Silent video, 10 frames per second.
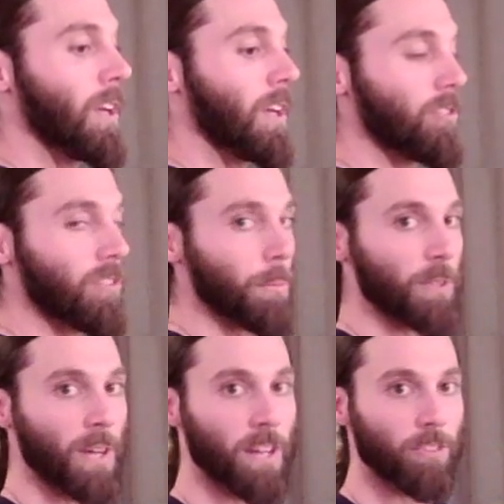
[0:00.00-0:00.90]

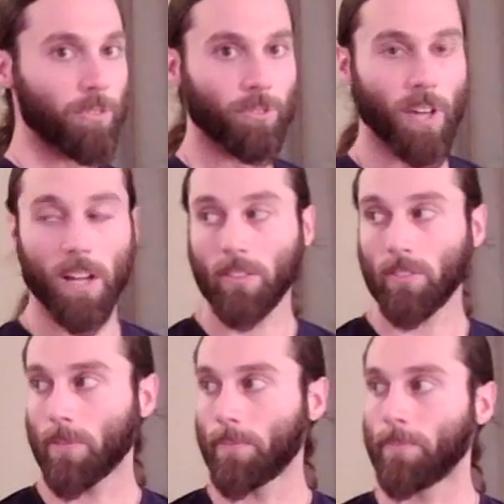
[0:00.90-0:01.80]
Similar exercise.
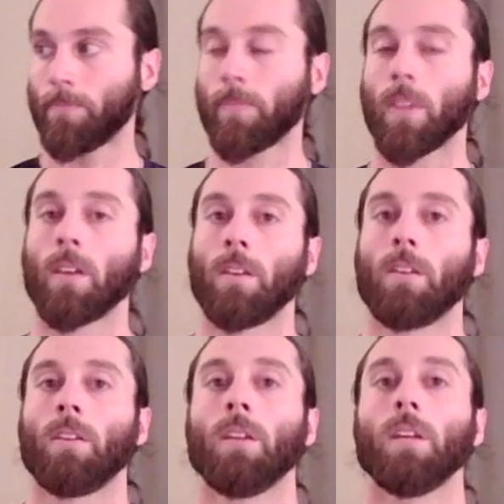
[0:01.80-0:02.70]

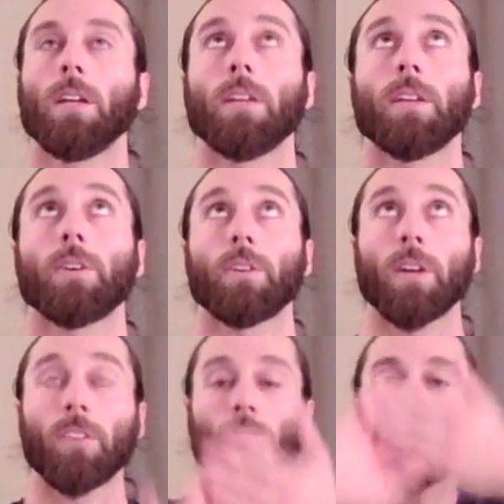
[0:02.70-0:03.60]
Inhale your
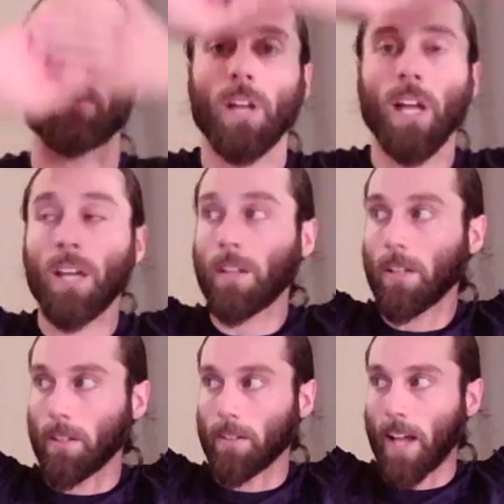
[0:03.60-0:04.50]
hands above your head,
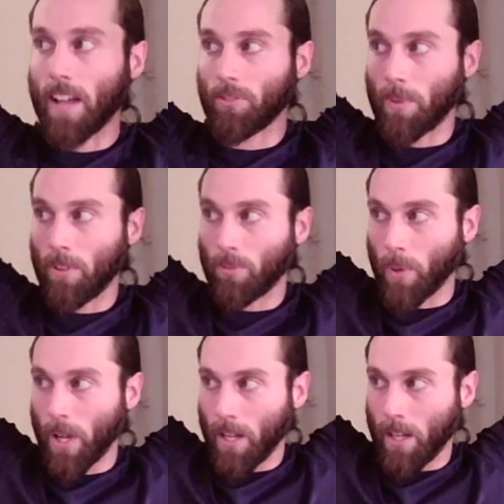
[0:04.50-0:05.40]
clasp this
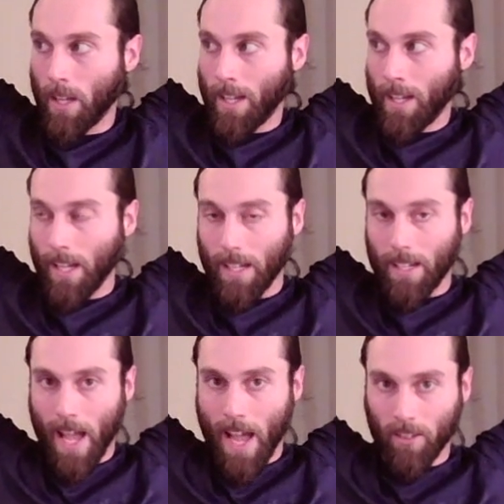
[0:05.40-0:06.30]
way, and
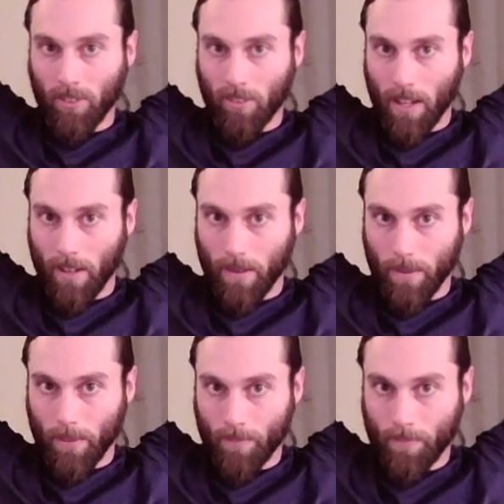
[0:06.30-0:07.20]
exhale.
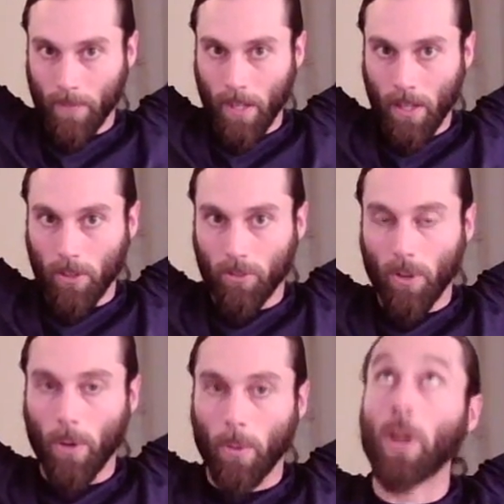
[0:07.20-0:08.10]

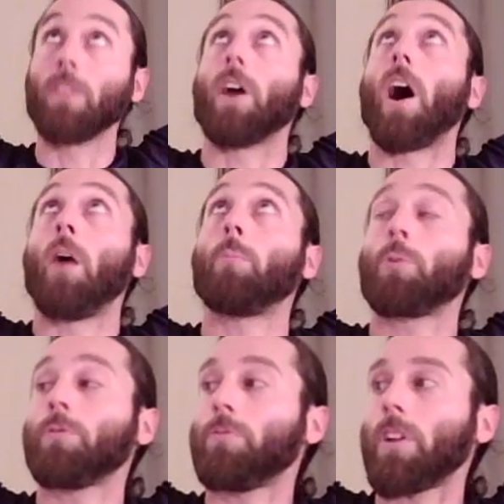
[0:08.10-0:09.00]
So, the
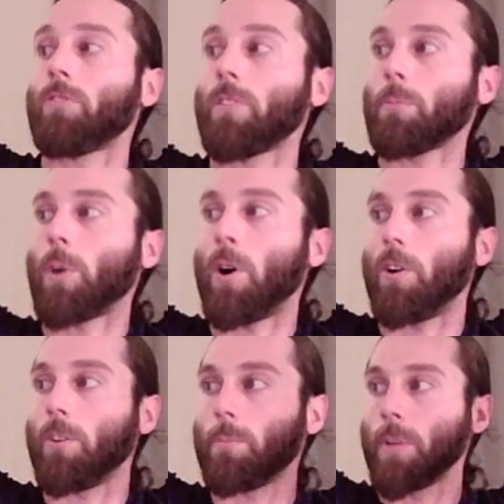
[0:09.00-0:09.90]
upward facing
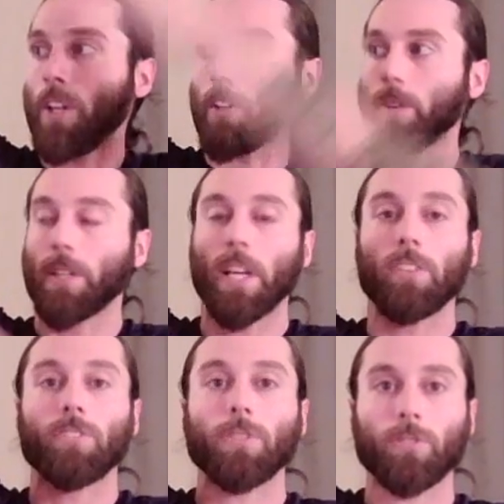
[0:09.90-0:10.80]
palm, you're
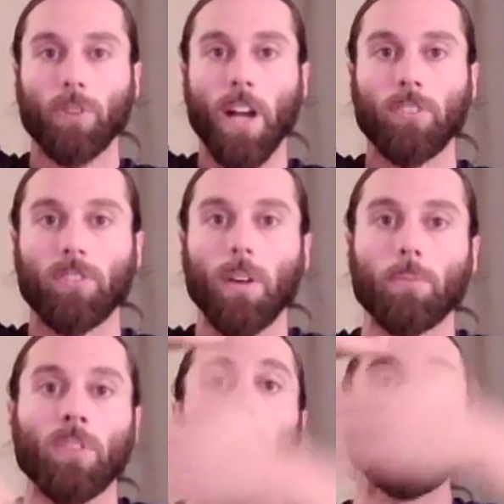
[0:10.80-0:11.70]
engaging your triceps.